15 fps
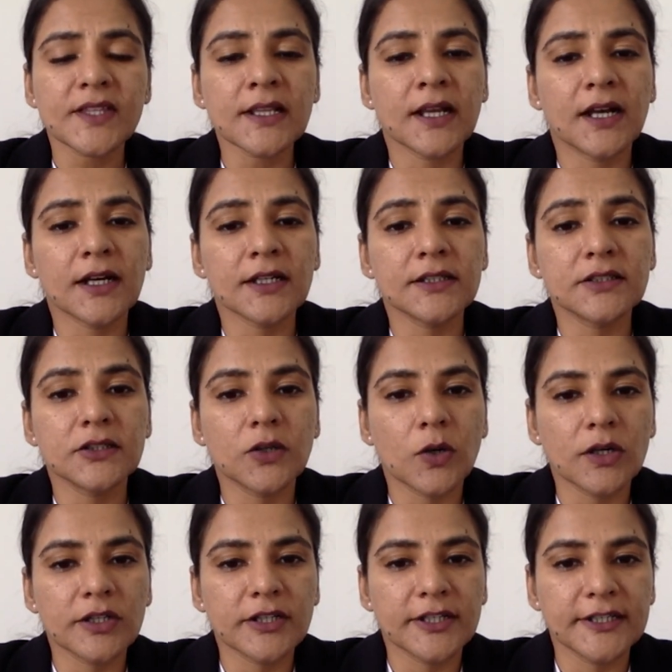The
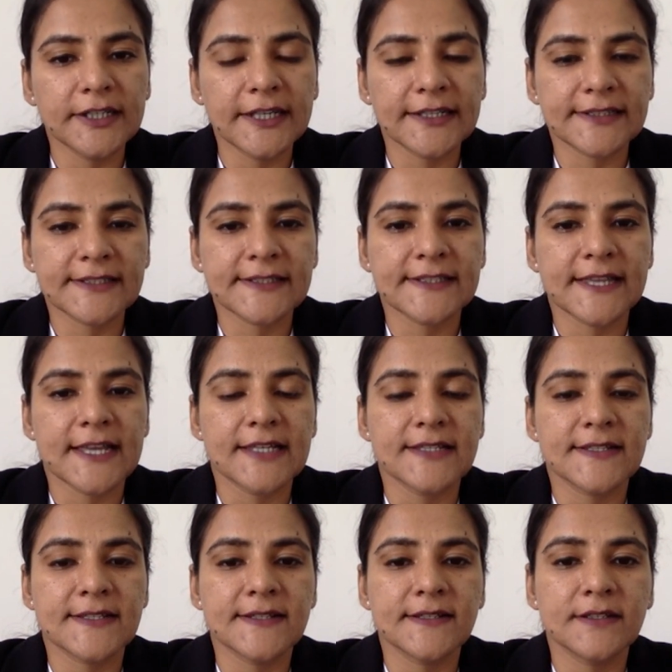dollar index
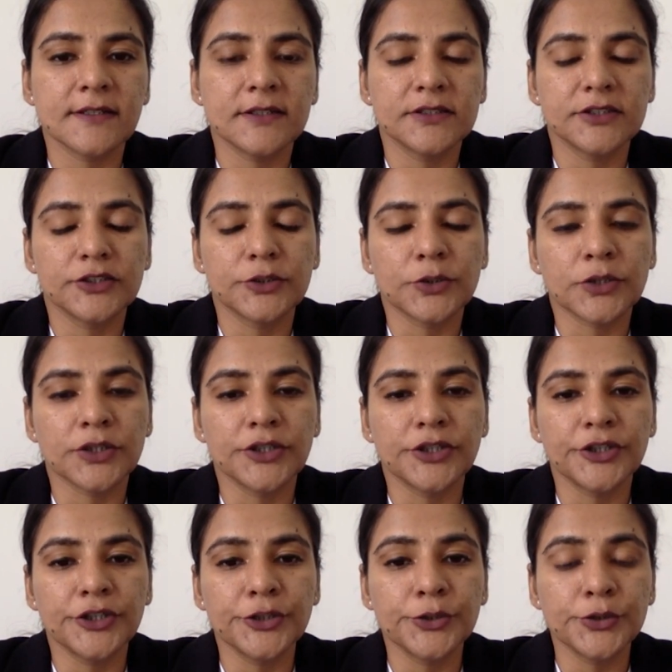has,
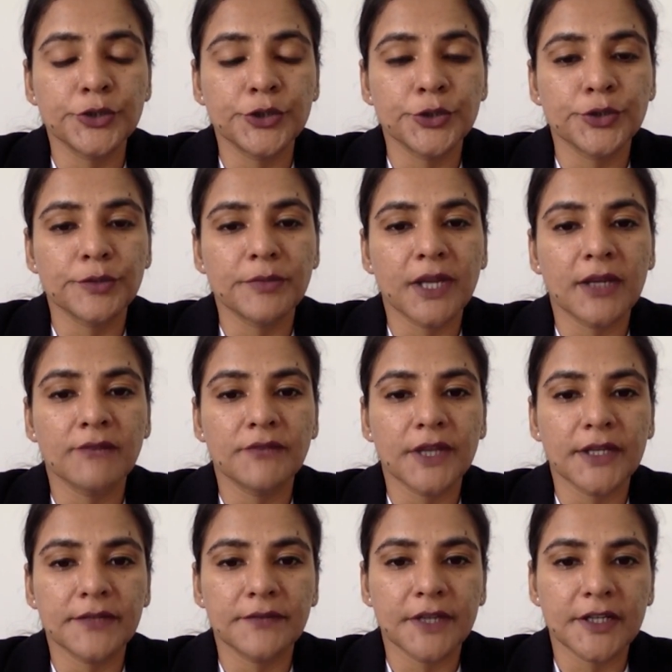continued to remain
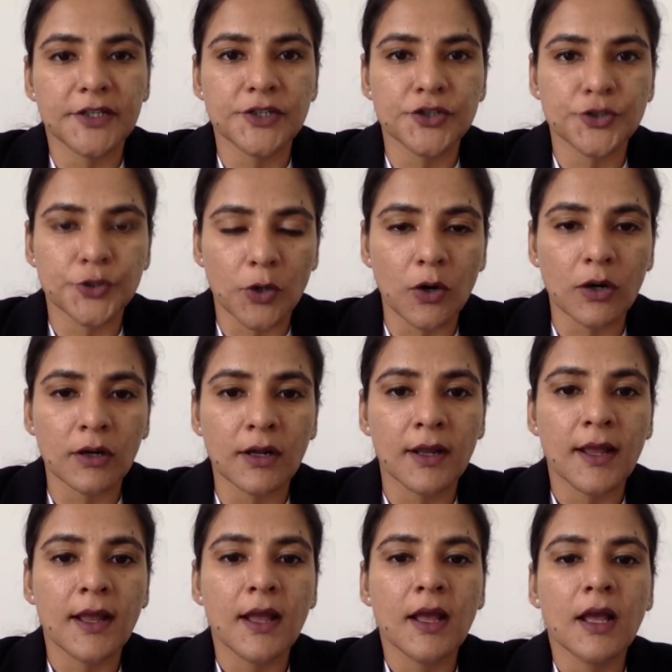very, very strong,
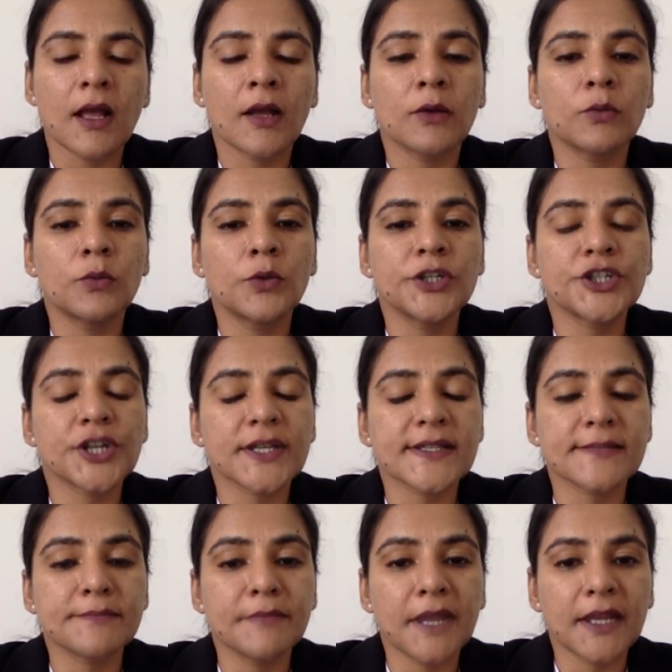which
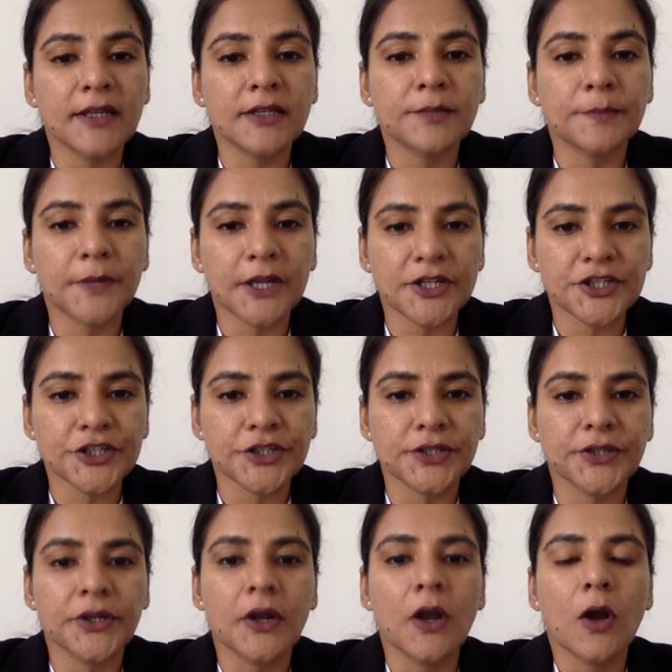has meant
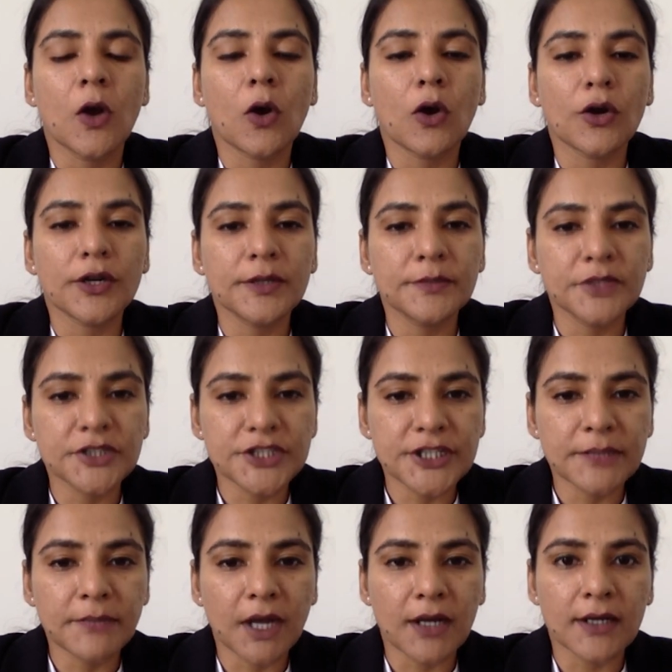pressure on
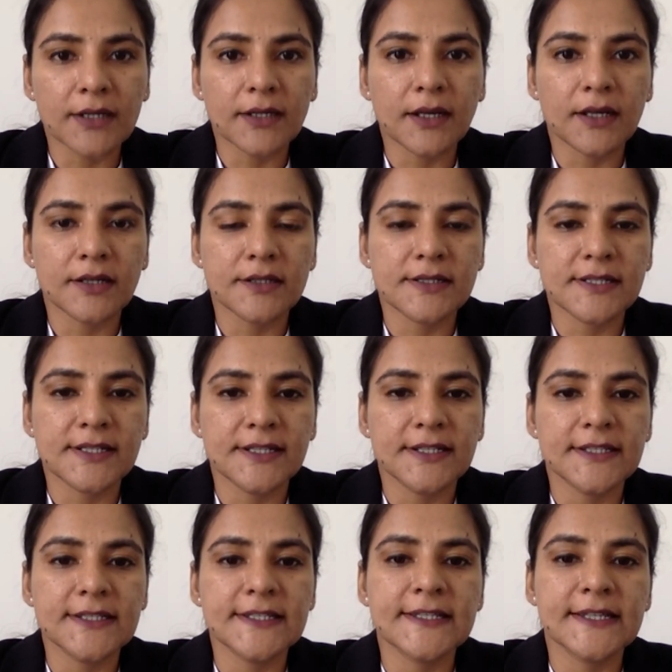emerging market
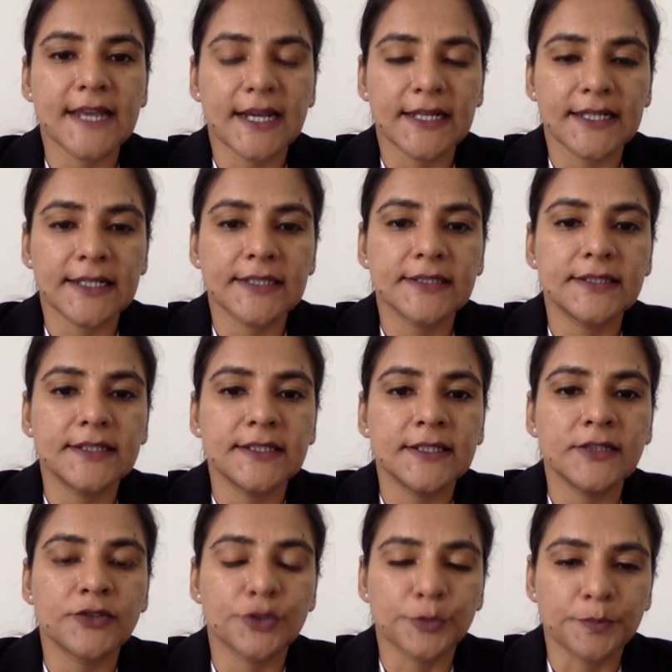currencies like
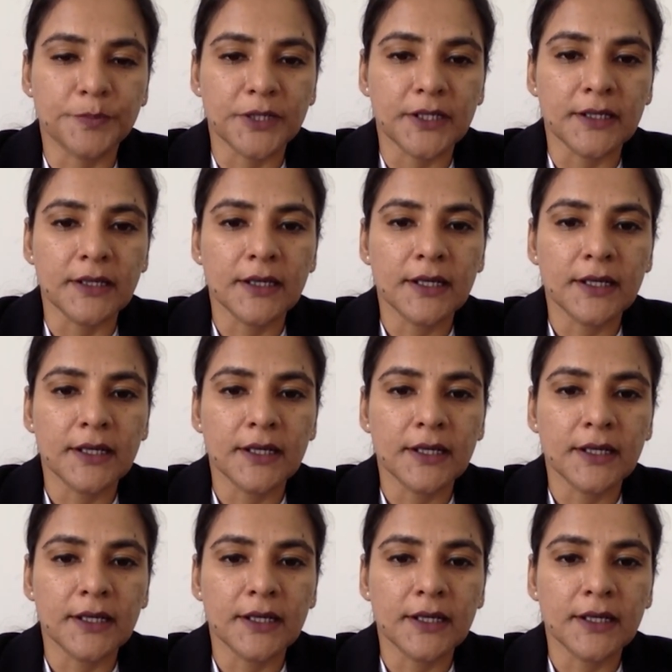the rupee.